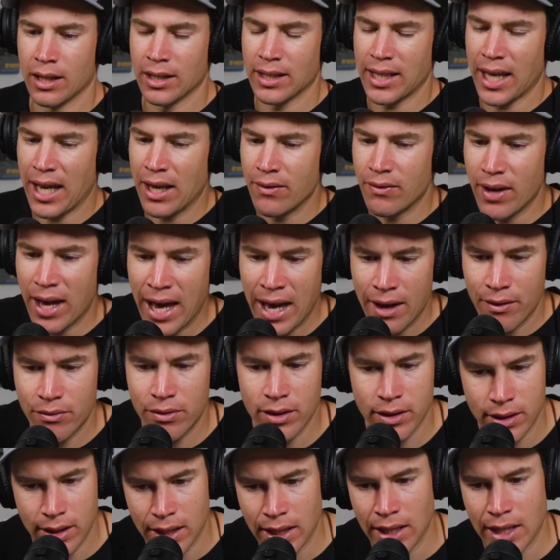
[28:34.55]
Gave
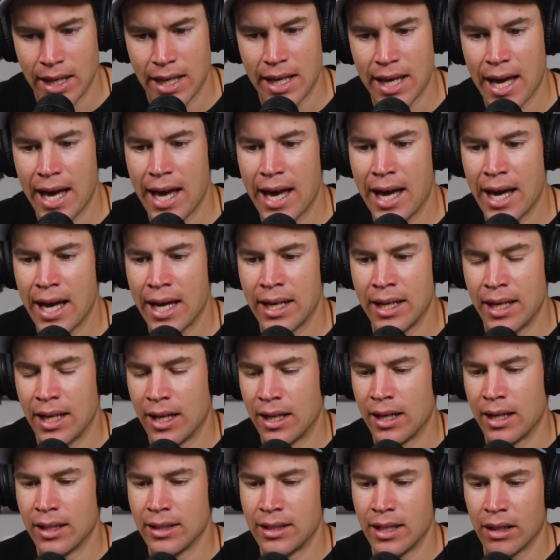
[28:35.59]
everything he
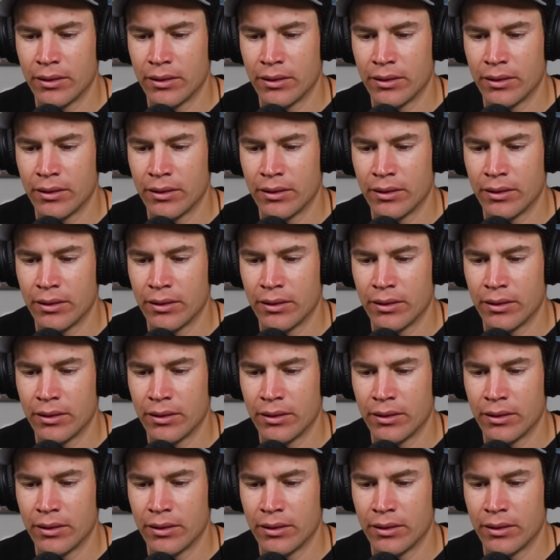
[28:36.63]
had,